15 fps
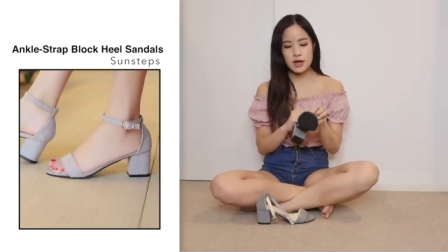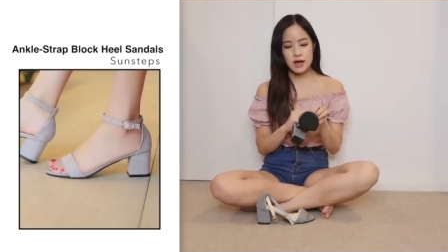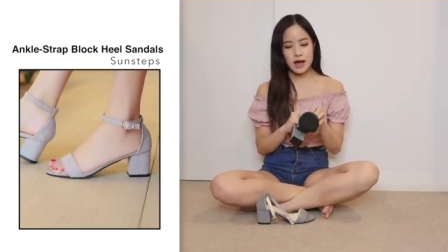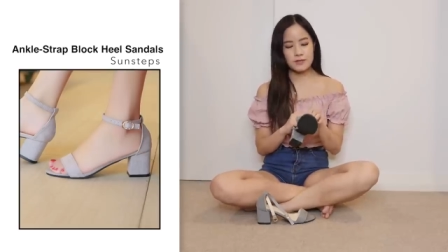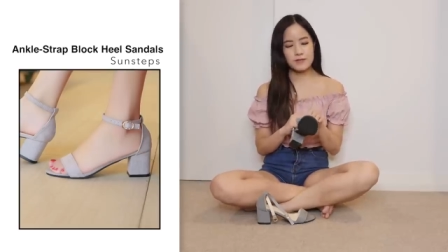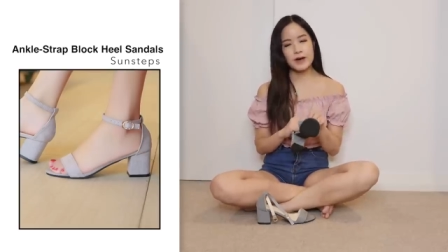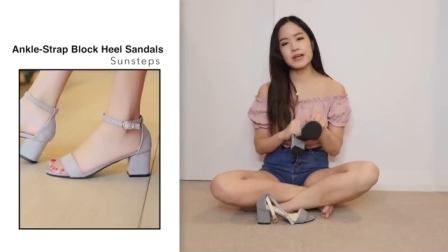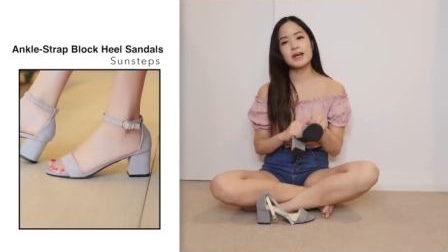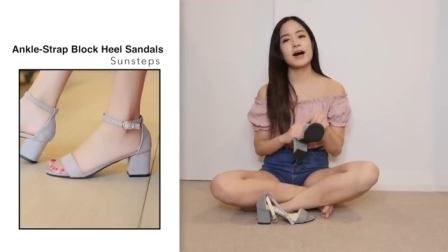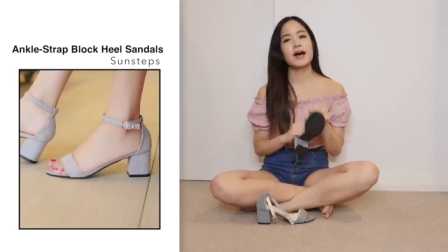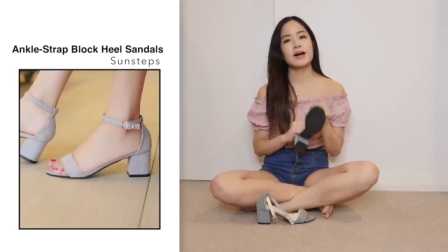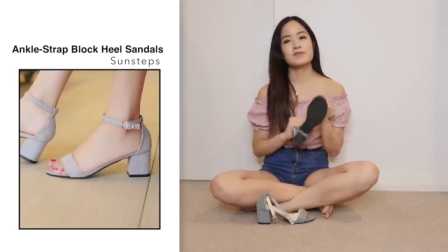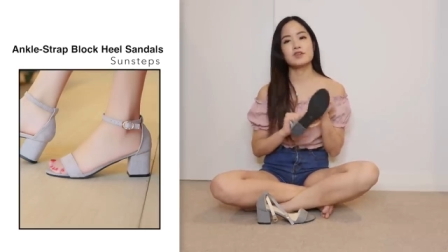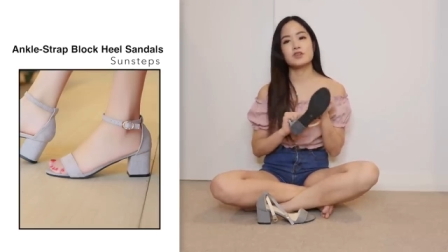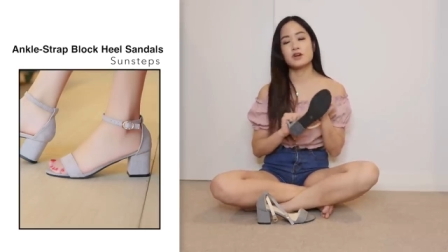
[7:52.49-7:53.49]
I find out I
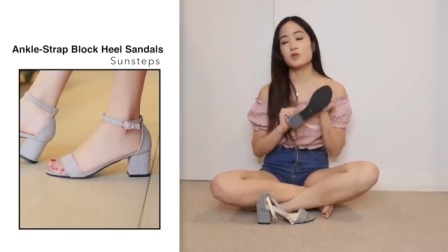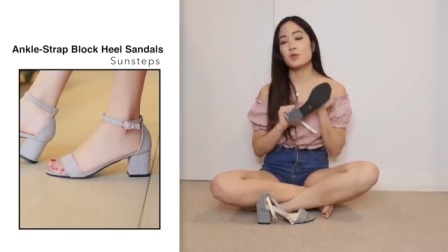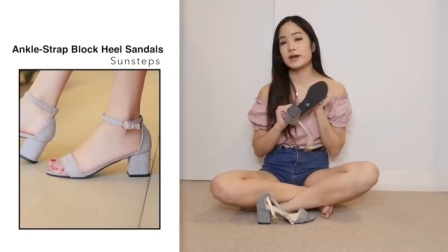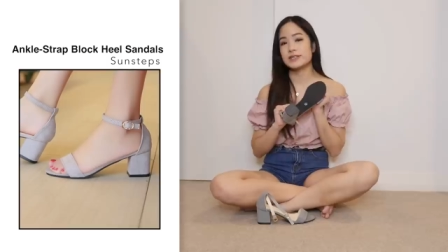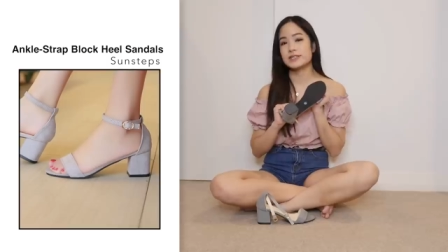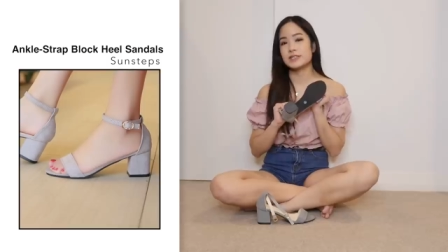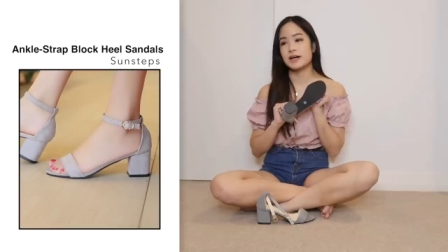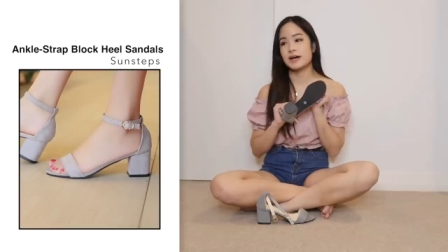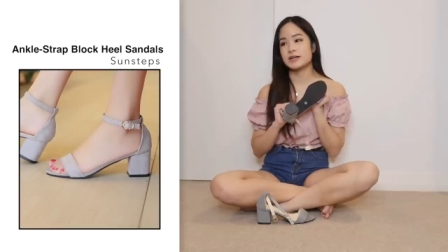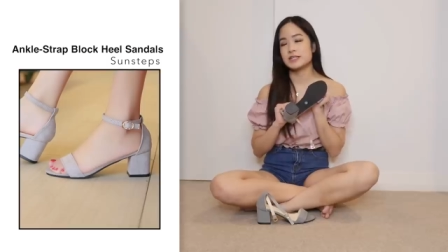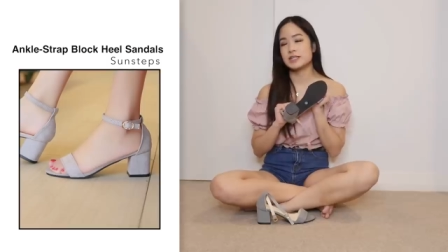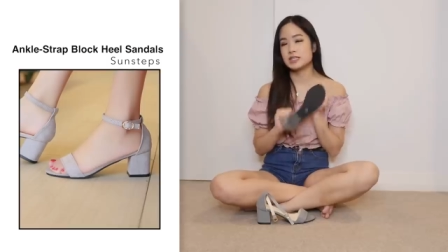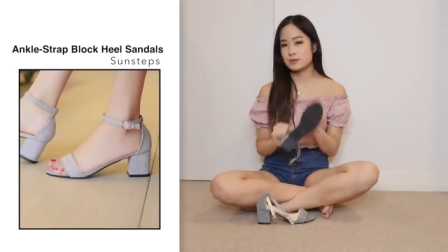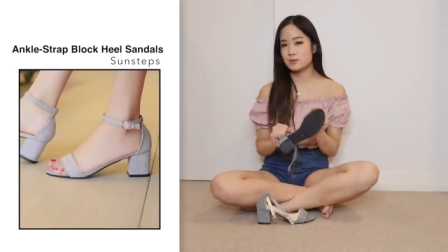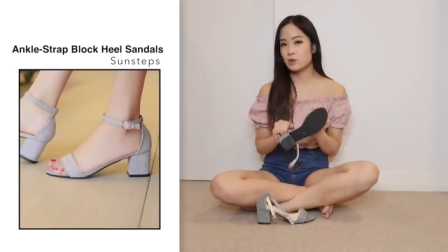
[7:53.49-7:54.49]
have to go one size
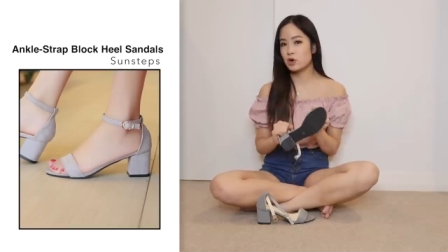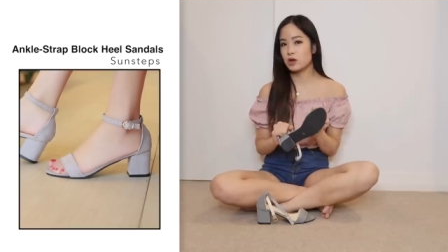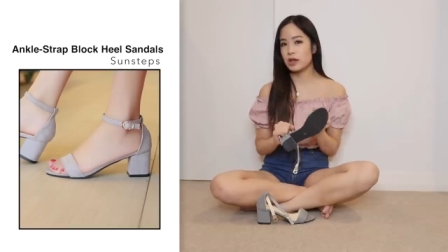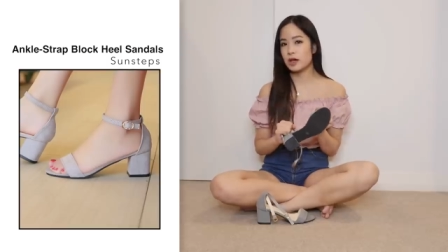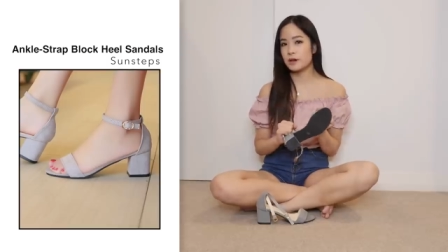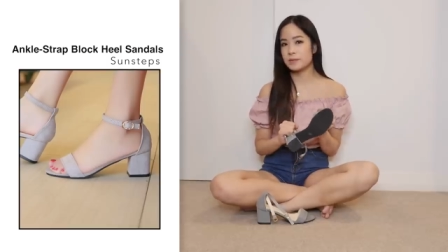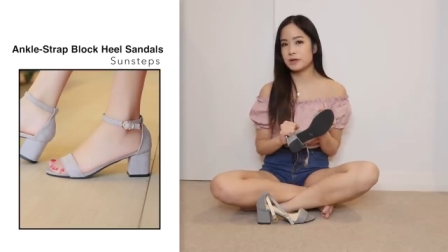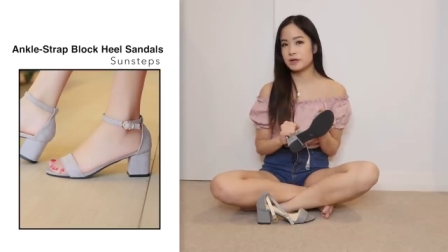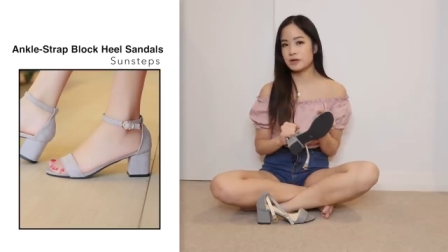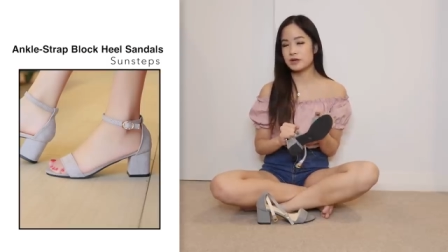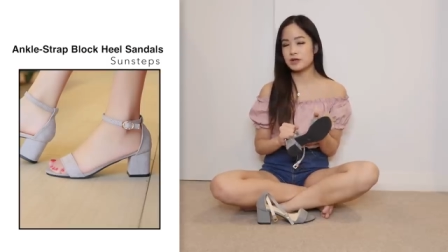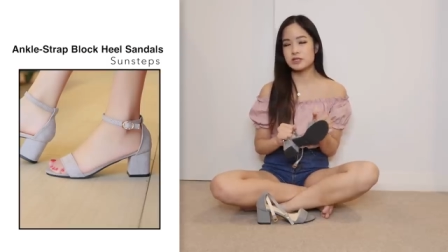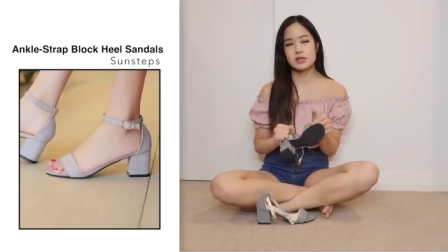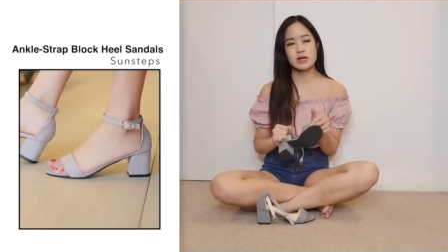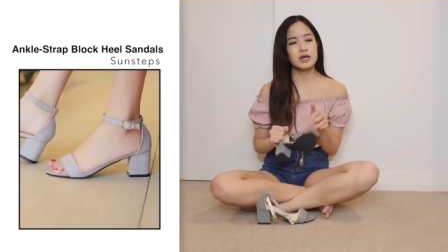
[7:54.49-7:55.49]
smaller
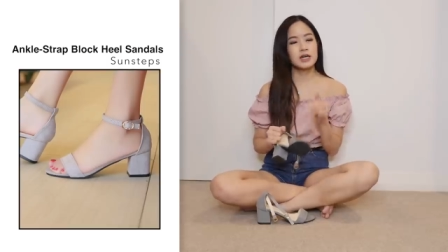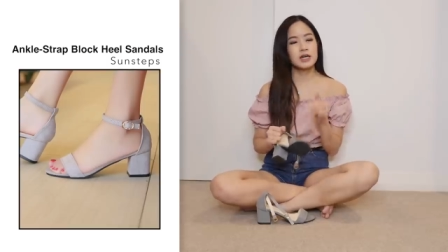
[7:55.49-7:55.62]
because